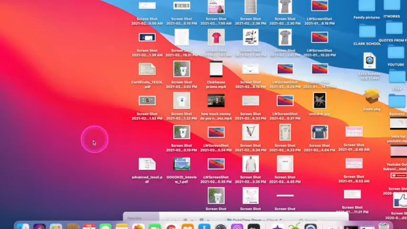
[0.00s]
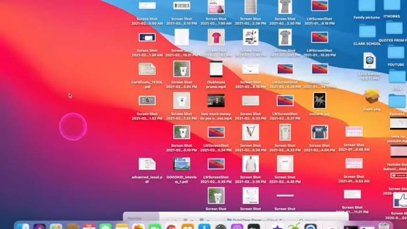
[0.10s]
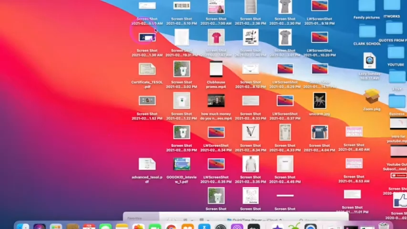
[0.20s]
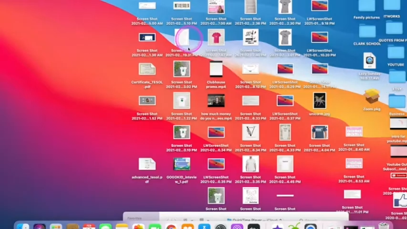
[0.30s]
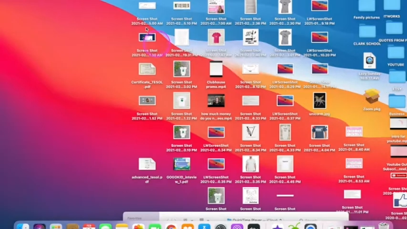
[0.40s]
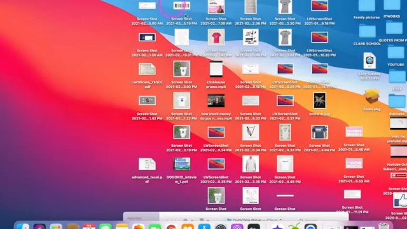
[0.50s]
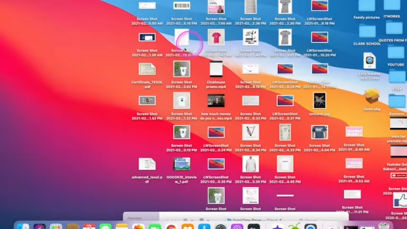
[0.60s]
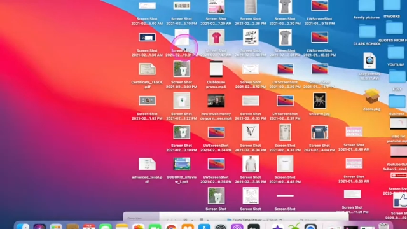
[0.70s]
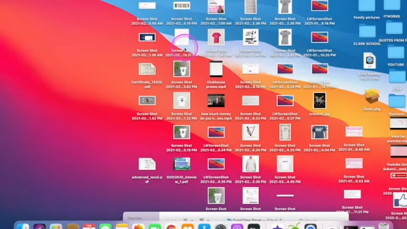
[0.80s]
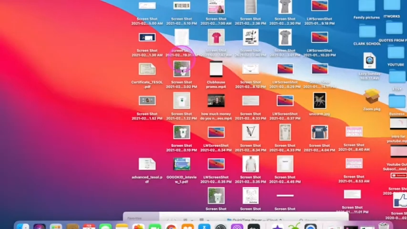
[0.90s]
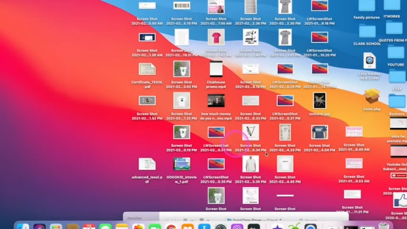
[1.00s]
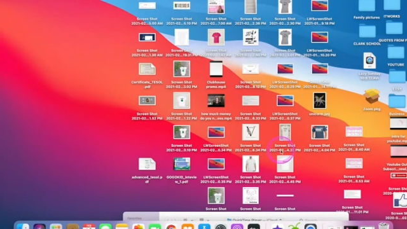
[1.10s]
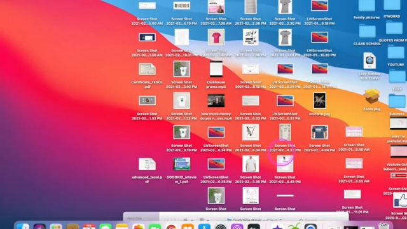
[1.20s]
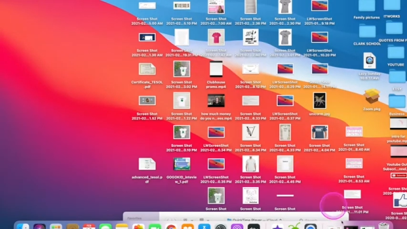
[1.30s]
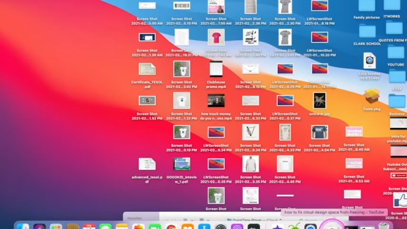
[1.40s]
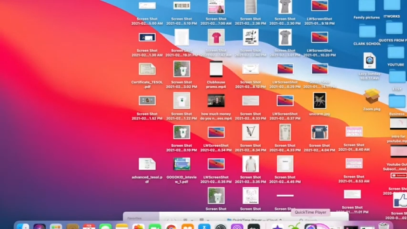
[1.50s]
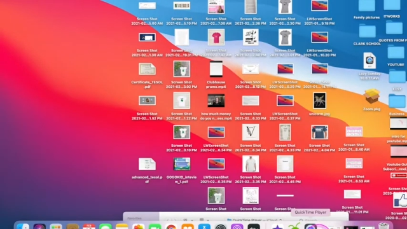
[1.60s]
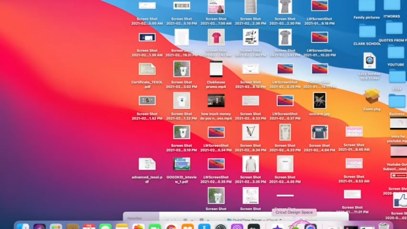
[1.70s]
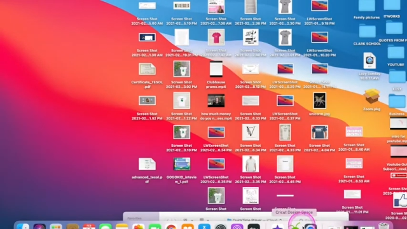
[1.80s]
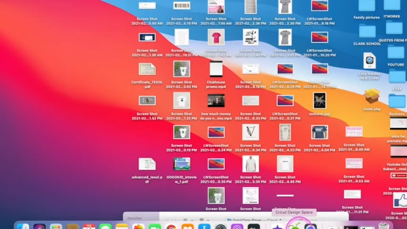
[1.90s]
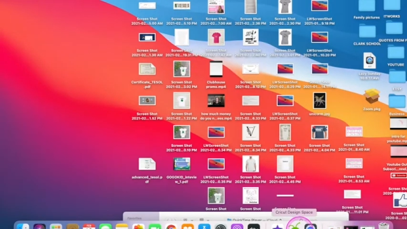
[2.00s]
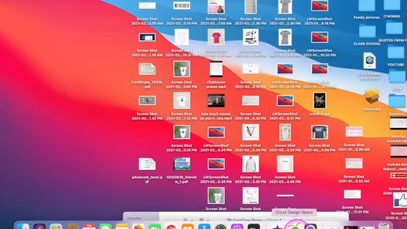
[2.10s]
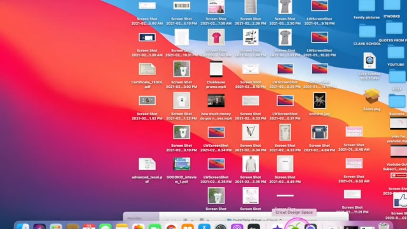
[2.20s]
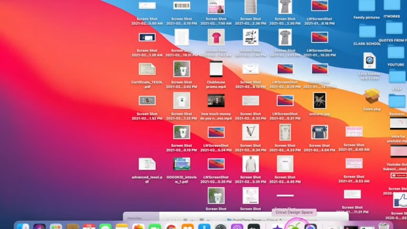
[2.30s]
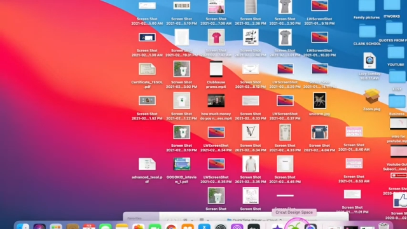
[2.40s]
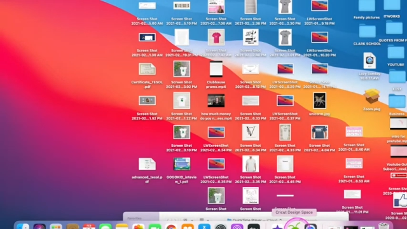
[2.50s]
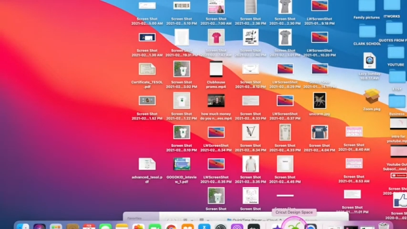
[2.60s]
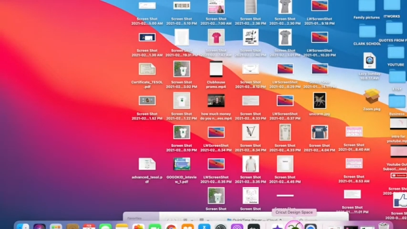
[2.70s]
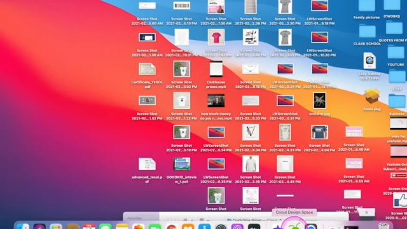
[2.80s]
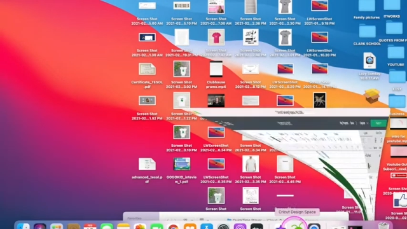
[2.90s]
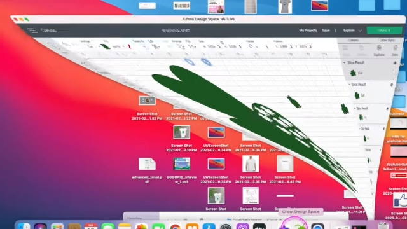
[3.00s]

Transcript: [unreadable: no face in view]